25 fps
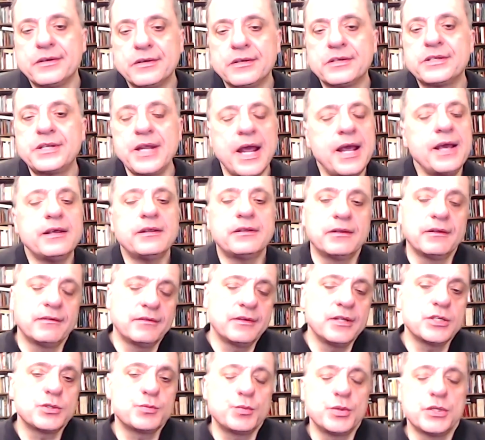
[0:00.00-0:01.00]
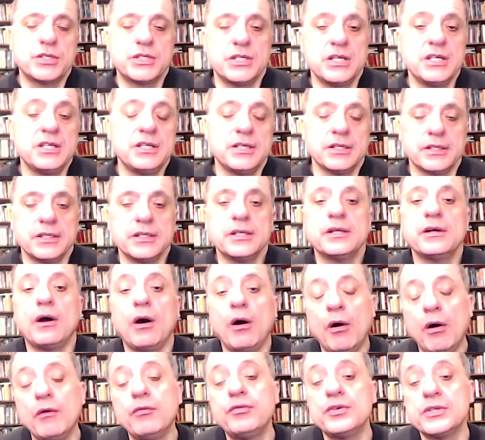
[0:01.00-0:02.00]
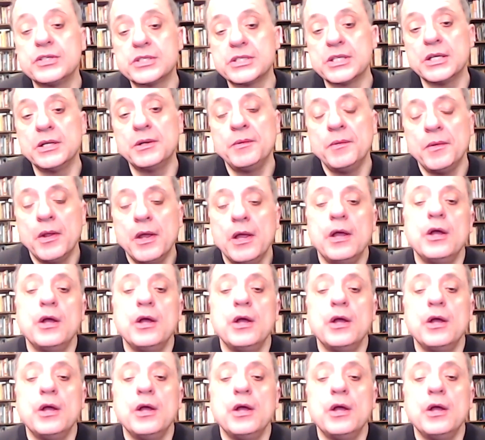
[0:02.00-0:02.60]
death of this particular officer